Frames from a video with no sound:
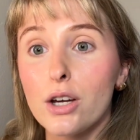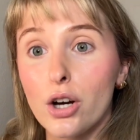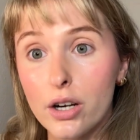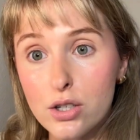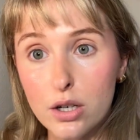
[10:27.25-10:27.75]

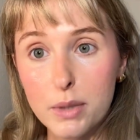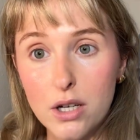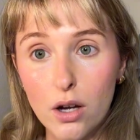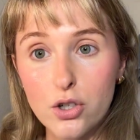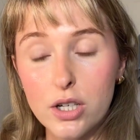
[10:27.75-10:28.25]
current
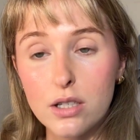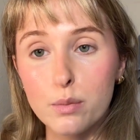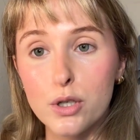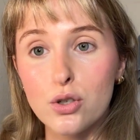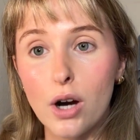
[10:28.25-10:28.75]
dermatologist
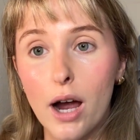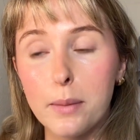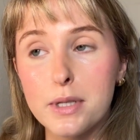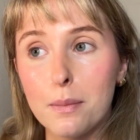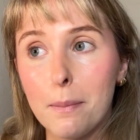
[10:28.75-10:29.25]

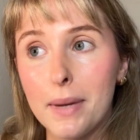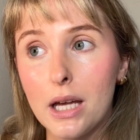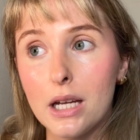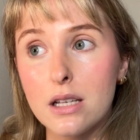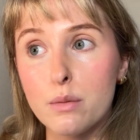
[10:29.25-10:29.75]
prescribed
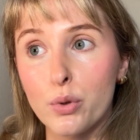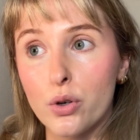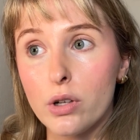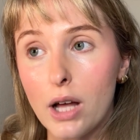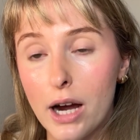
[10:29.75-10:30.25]
me
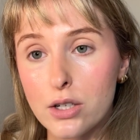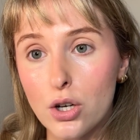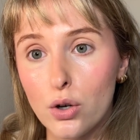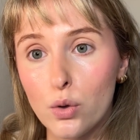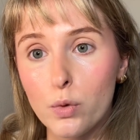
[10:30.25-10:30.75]
spironolactone,